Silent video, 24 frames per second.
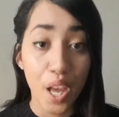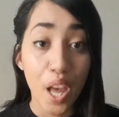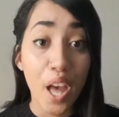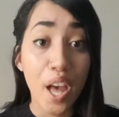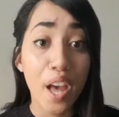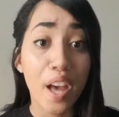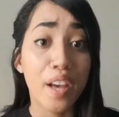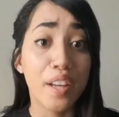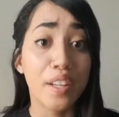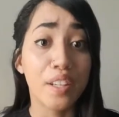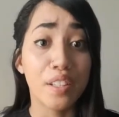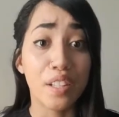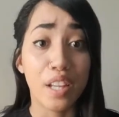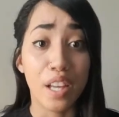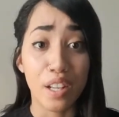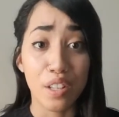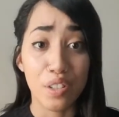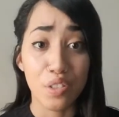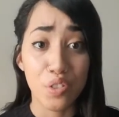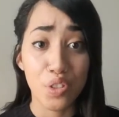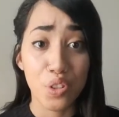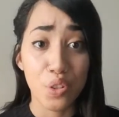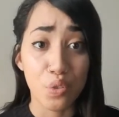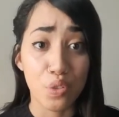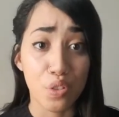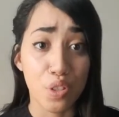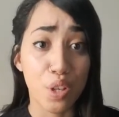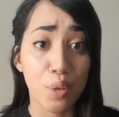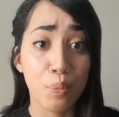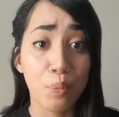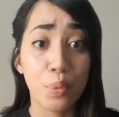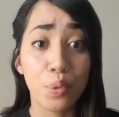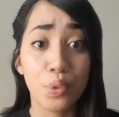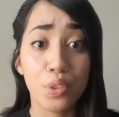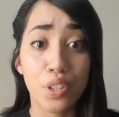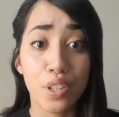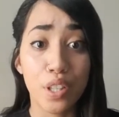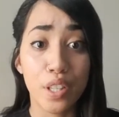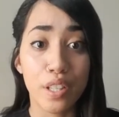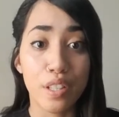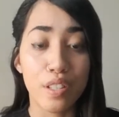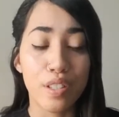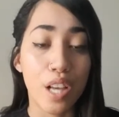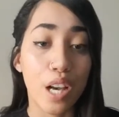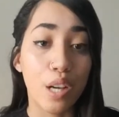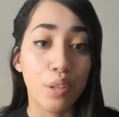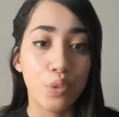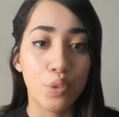An analogy usually portrays
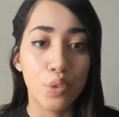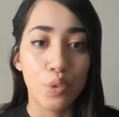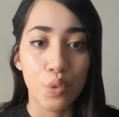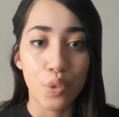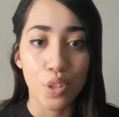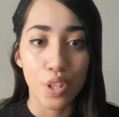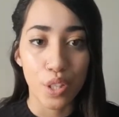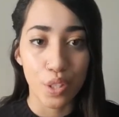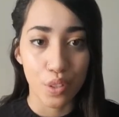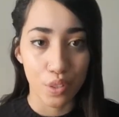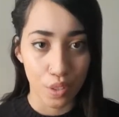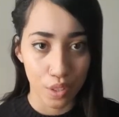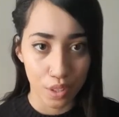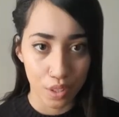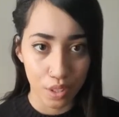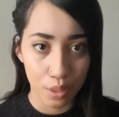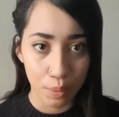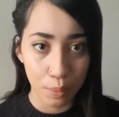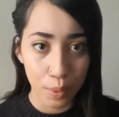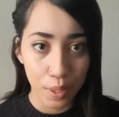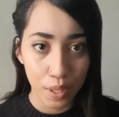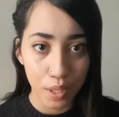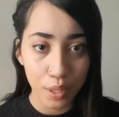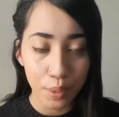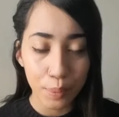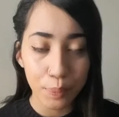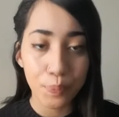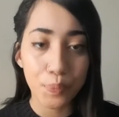how two things are similar.